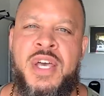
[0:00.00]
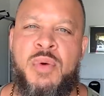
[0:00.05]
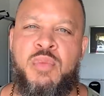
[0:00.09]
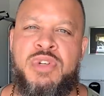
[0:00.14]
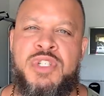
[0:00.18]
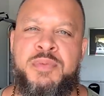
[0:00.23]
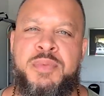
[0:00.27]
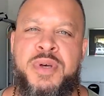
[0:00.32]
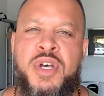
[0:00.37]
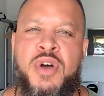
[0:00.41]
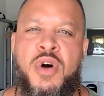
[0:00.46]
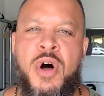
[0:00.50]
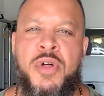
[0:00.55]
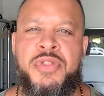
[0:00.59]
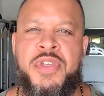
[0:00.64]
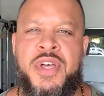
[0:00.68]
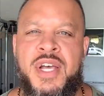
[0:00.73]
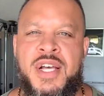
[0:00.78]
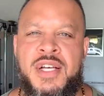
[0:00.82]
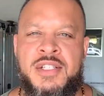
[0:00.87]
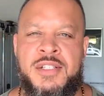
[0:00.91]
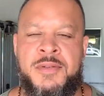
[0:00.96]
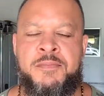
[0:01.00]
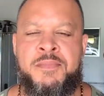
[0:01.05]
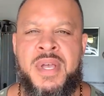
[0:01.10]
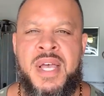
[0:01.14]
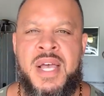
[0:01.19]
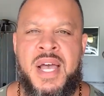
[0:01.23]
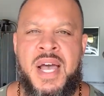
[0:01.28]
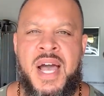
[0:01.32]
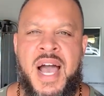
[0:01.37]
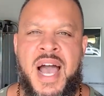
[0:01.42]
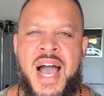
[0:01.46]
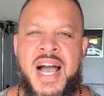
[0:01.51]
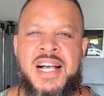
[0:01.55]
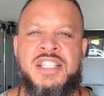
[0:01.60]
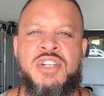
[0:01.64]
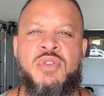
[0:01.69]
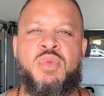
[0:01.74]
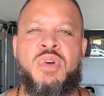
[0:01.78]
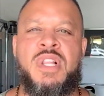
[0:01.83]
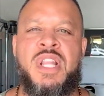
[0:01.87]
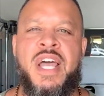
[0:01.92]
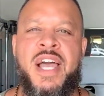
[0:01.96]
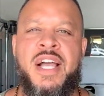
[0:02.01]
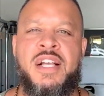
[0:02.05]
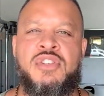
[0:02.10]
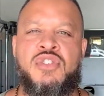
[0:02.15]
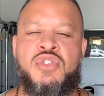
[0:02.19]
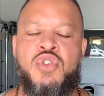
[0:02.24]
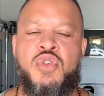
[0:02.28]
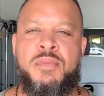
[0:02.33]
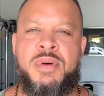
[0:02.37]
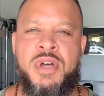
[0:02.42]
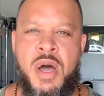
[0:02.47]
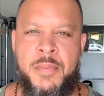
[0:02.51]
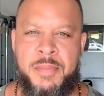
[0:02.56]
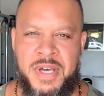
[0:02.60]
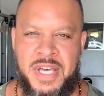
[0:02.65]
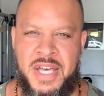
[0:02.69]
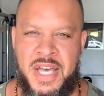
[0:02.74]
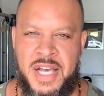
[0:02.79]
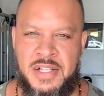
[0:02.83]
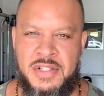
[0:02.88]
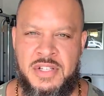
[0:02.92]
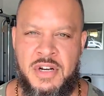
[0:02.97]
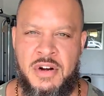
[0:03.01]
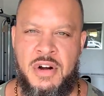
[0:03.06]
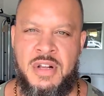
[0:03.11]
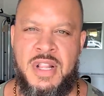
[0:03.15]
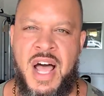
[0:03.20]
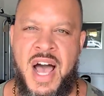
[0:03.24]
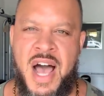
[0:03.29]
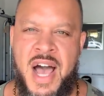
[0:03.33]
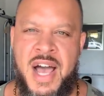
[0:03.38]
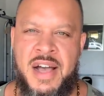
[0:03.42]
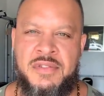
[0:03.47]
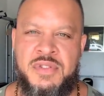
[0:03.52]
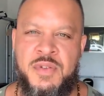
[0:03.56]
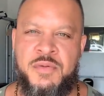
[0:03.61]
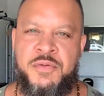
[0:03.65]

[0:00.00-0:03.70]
and we speak on things as it relates to becoming kings in our lives,